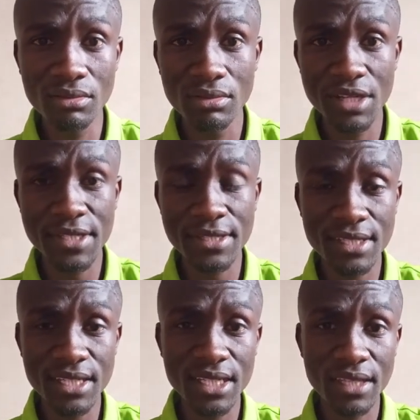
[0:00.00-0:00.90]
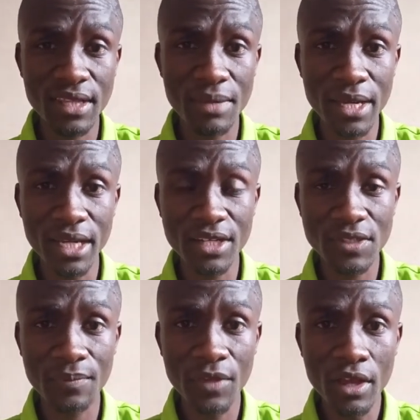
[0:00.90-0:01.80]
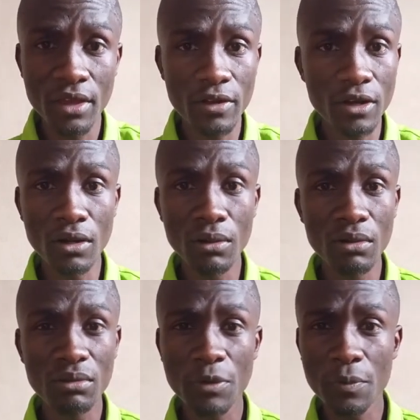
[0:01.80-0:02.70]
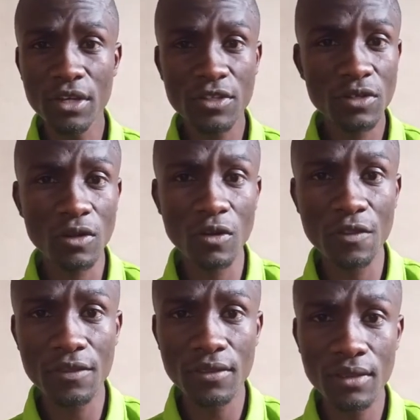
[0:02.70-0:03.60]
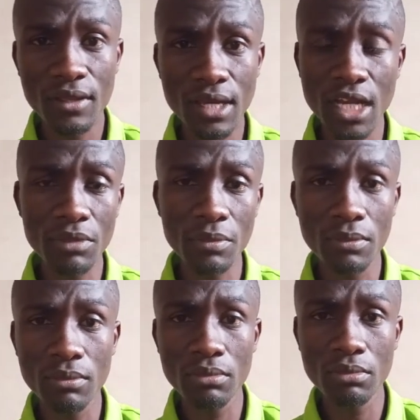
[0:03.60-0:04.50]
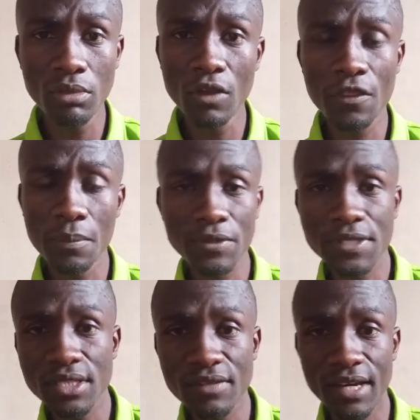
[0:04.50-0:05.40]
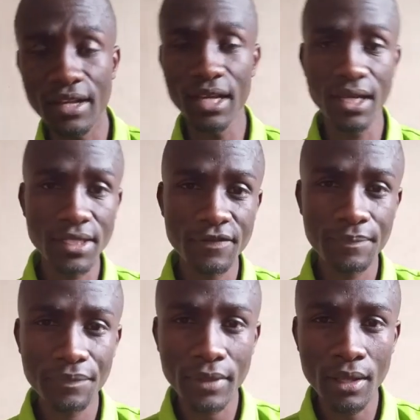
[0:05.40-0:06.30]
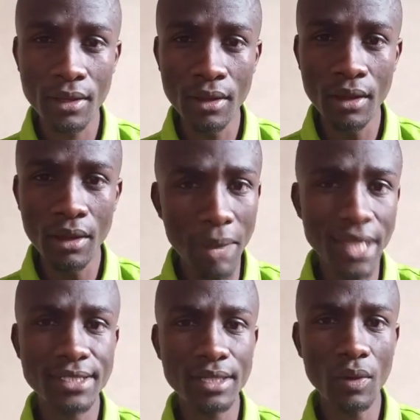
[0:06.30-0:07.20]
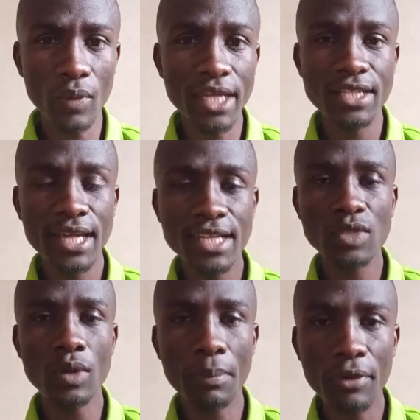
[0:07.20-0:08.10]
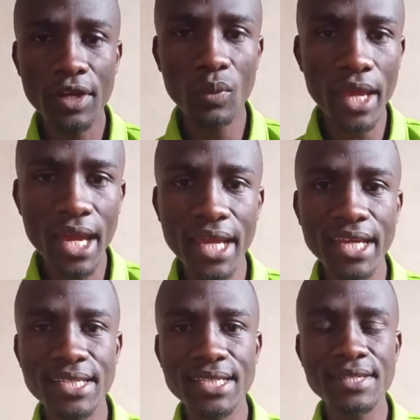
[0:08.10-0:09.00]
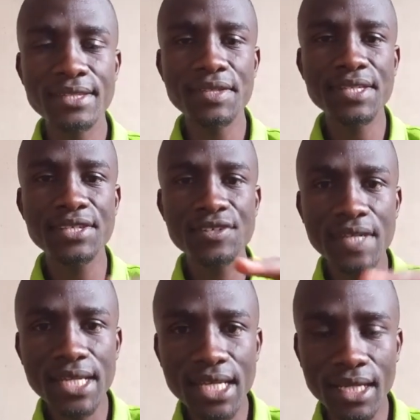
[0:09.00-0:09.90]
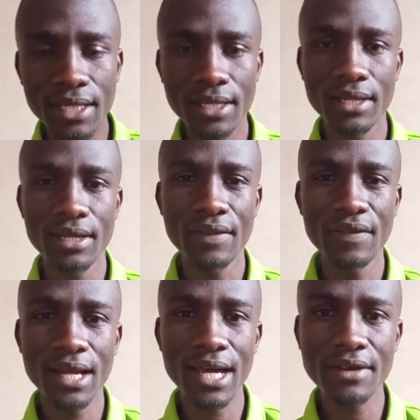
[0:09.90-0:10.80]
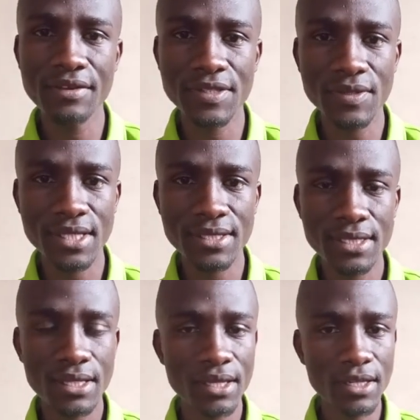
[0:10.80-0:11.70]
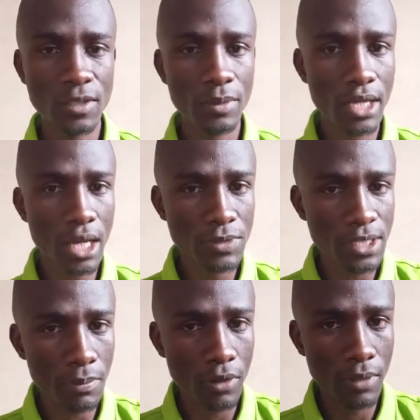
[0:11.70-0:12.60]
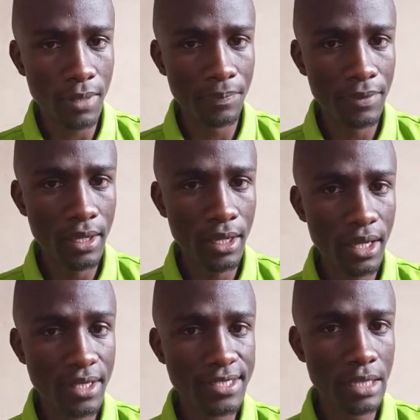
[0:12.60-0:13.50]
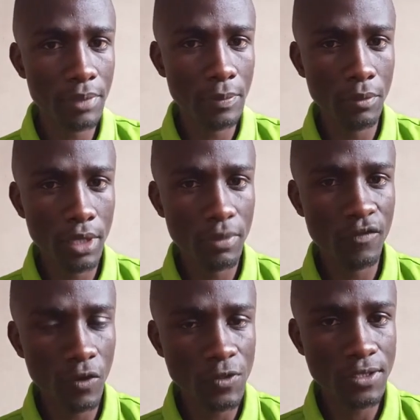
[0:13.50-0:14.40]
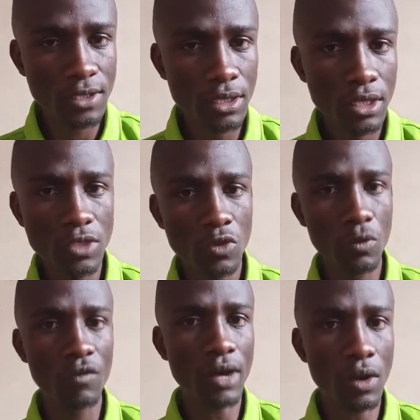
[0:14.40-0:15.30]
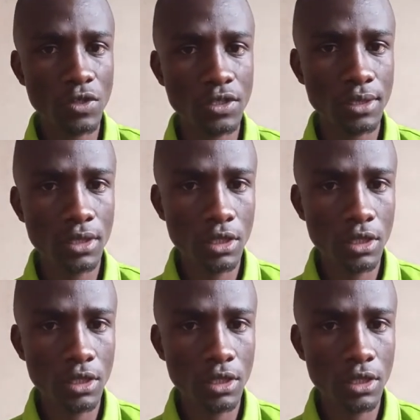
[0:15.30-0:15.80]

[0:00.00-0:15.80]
necessitating their migration? You know, population growth can be both positive and negative. But when it gets to a point where it is straining the land resources, it becomes a problem. And some people may be forced to move out